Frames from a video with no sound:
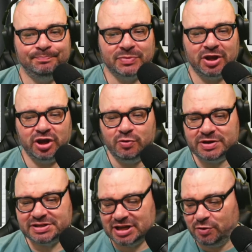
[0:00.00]
Who
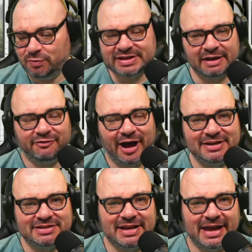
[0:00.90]
is
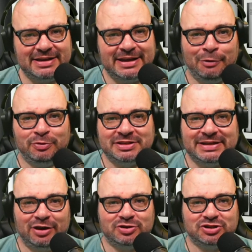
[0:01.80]
advising Eddie Howe to
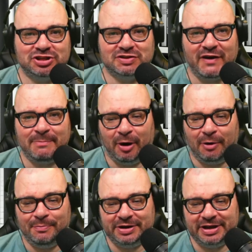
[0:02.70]
tell us that Sven
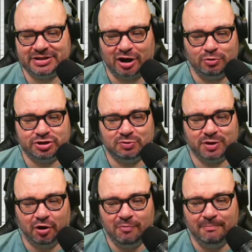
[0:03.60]
Botman is close to a
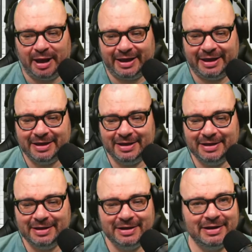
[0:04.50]
comeback,
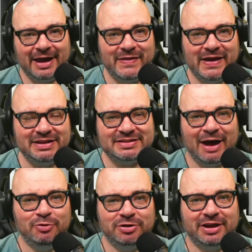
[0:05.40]
and then he's
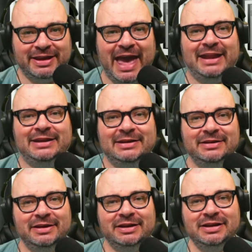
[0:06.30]
out again
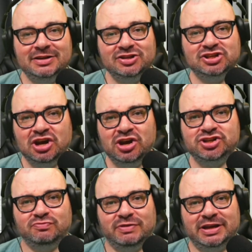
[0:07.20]
needing
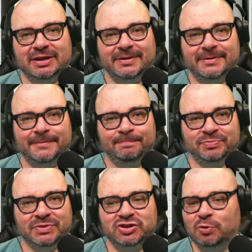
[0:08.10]
surgery?
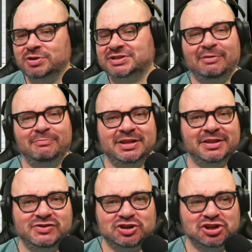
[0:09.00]
Don't tell me
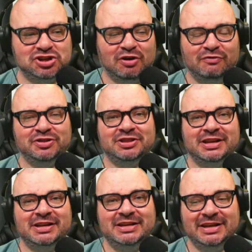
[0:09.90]
they've just discovered that
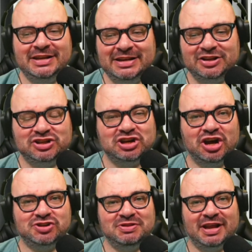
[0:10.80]
he needed
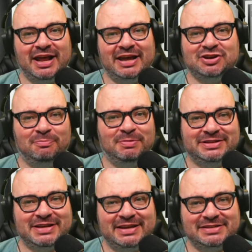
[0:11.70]
surgery in the last couple of
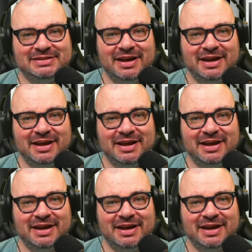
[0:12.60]
days.